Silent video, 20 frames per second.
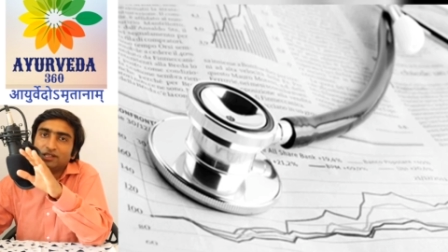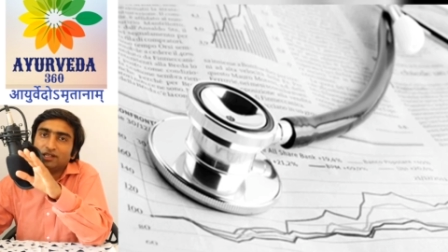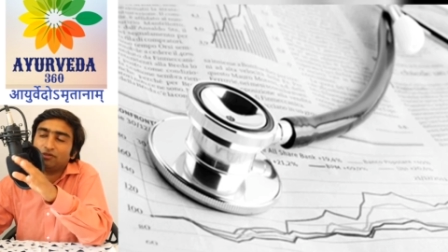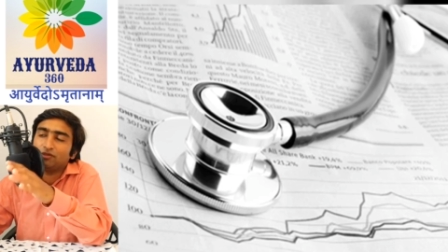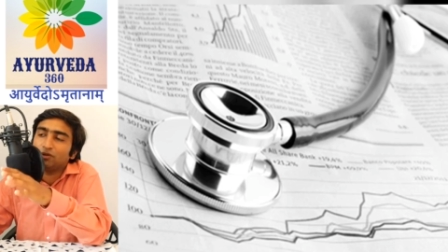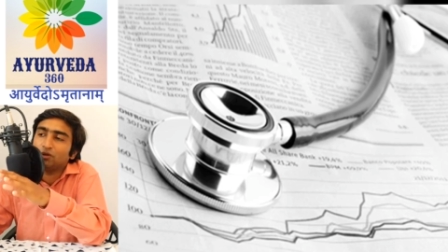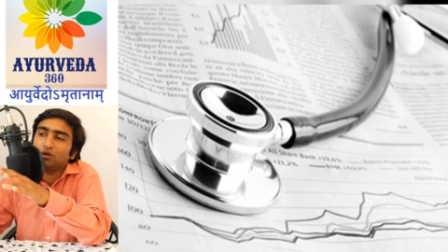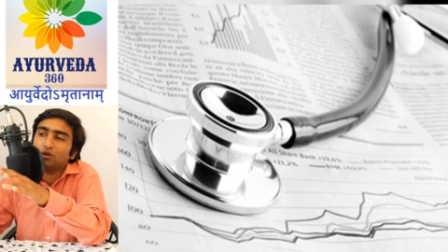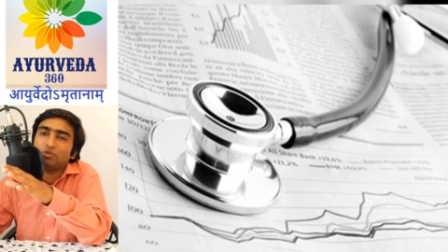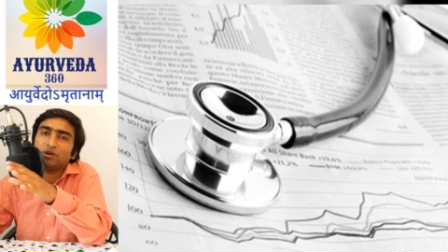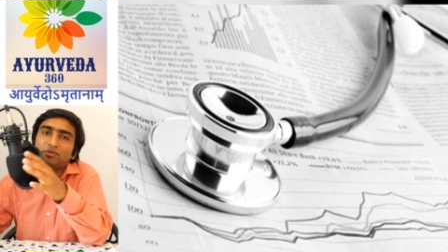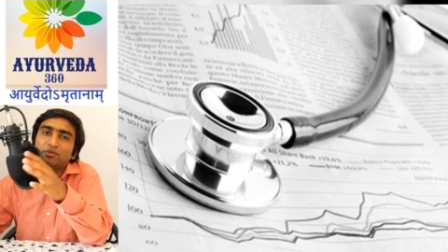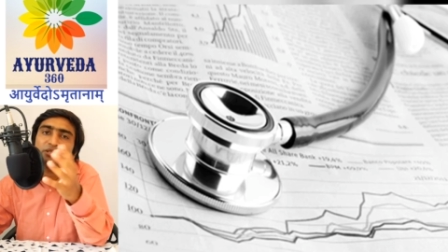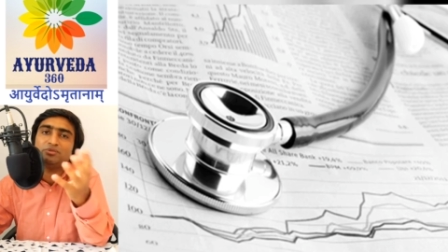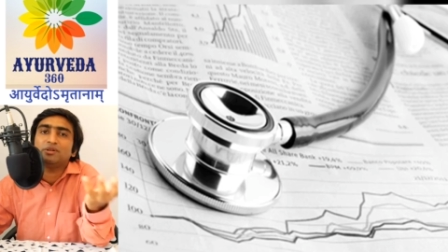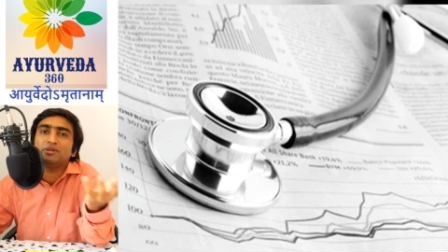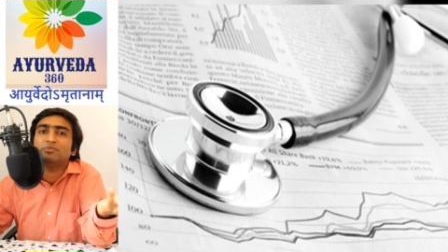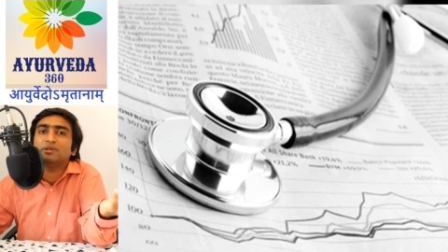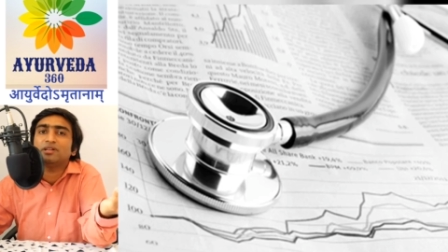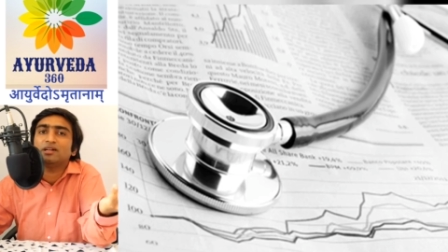If you don't publish,
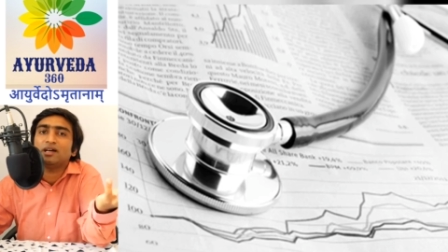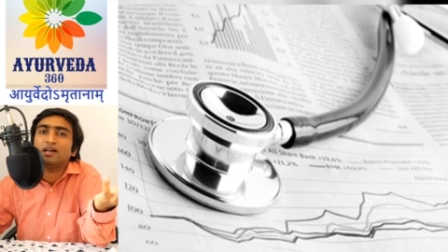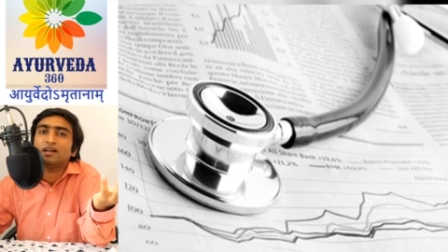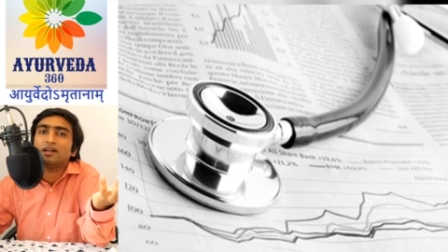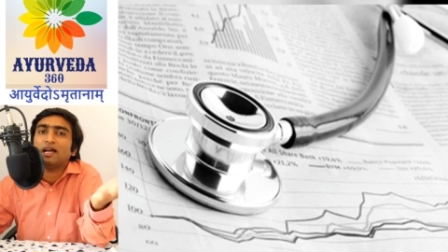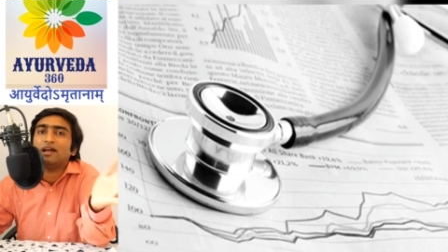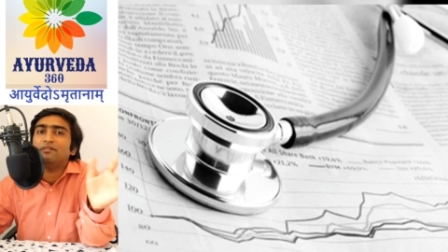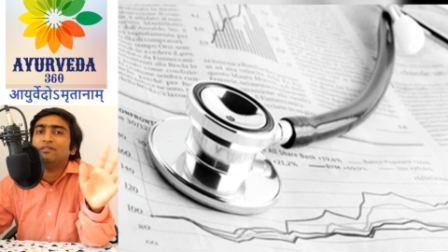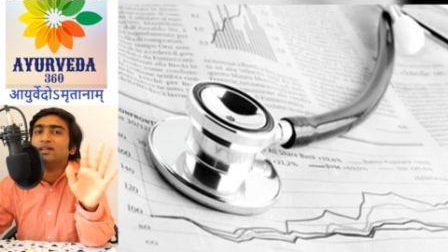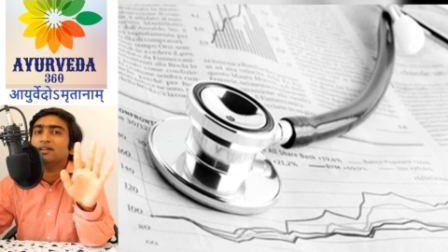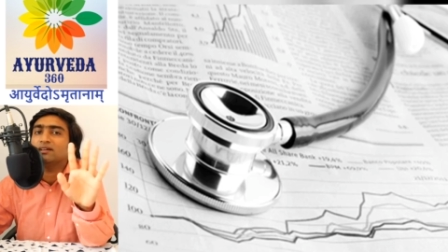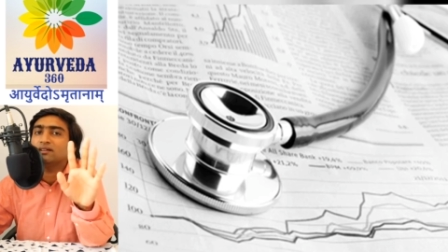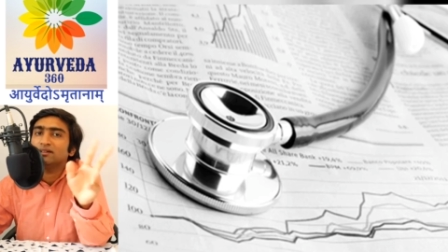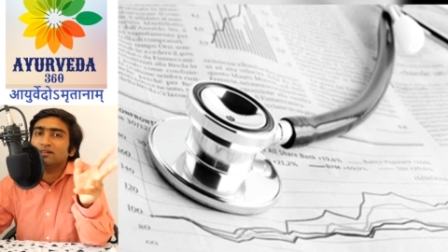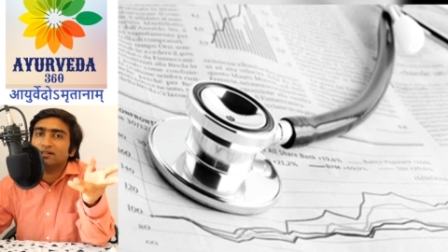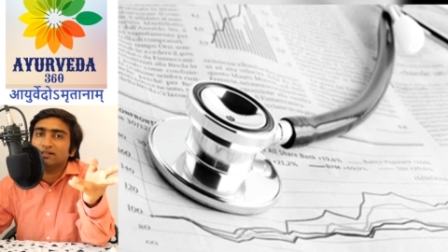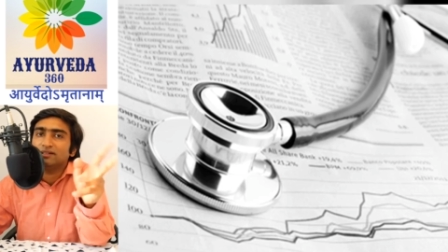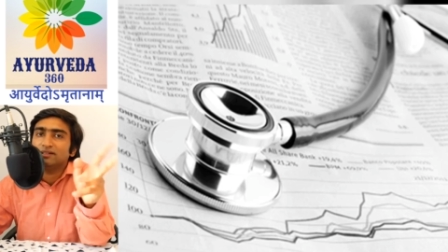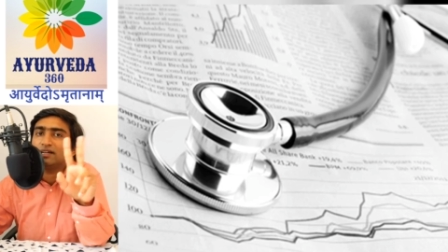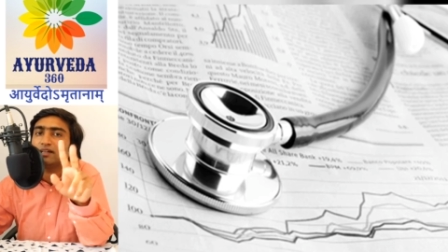people are having
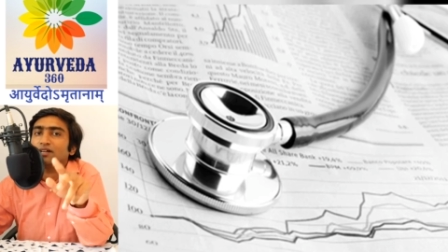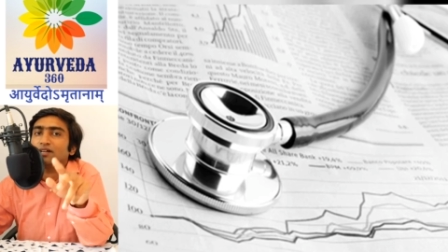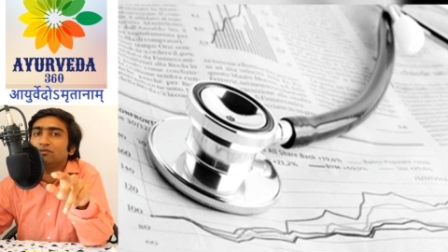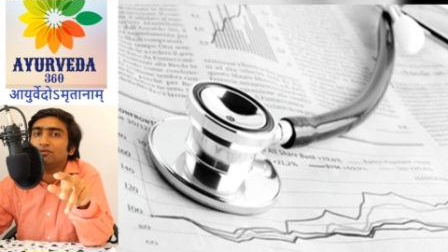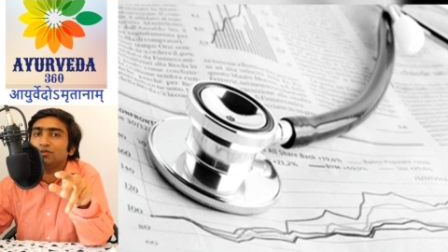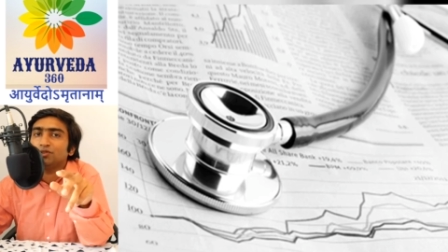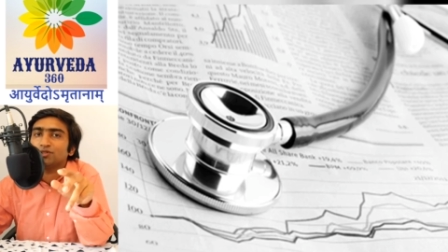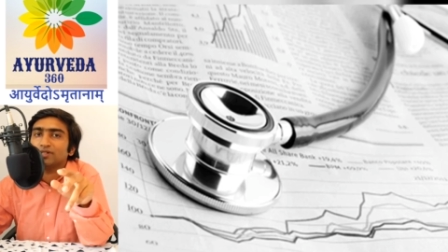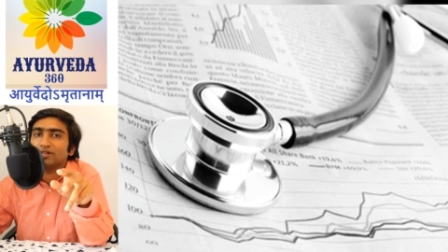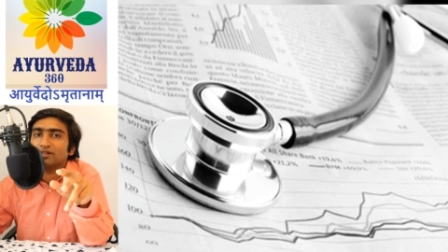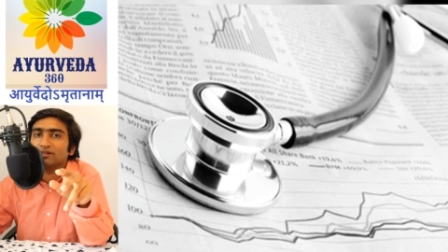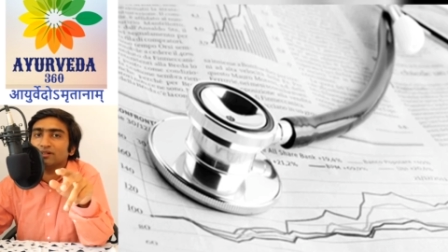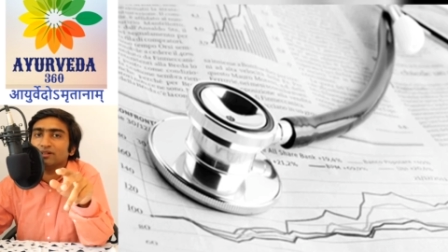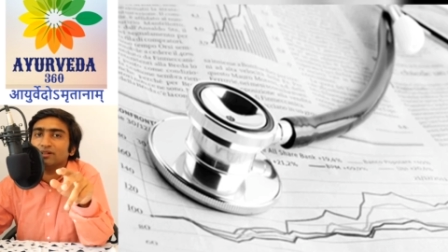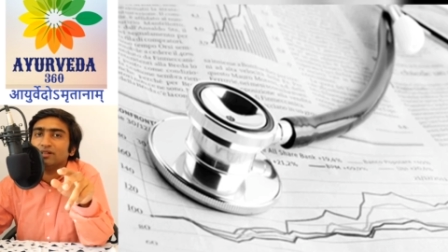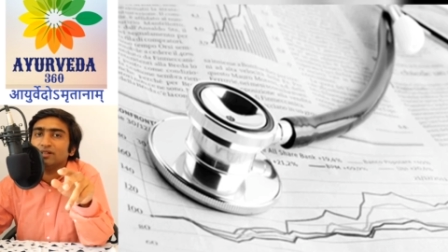that confusion.